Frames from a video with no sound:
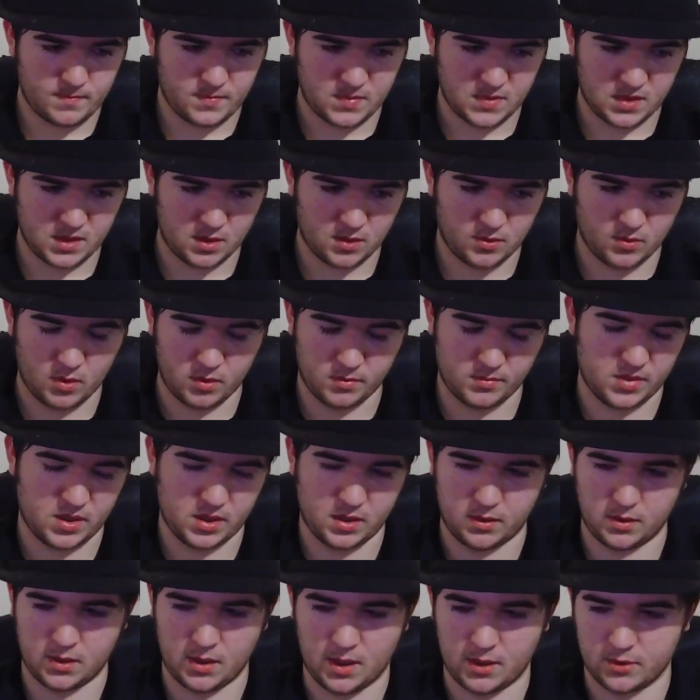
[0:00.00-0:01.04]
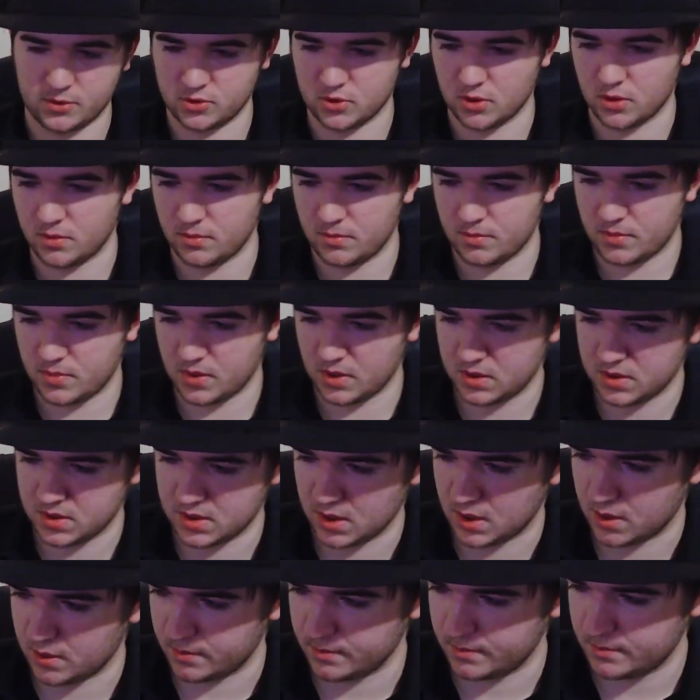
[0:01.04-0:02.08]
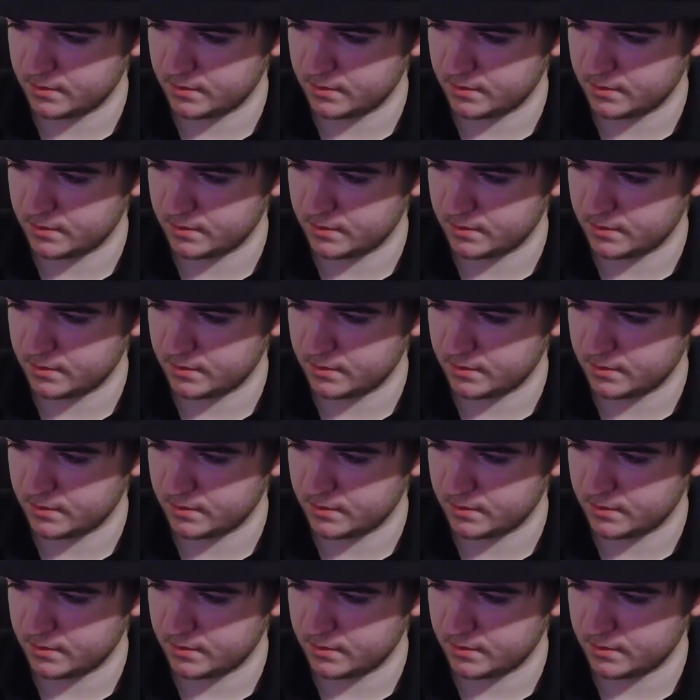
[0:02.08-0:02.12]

There won't be an outro. Peace out.